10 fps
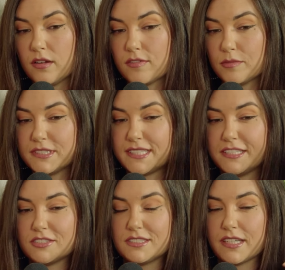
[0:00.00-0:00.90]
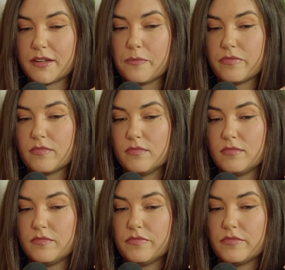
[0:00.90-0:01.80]
from this agent he's like,
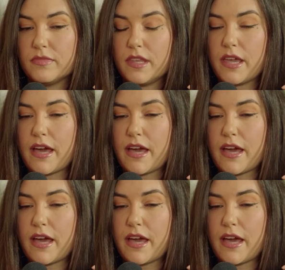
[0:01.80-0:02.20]
yeah, I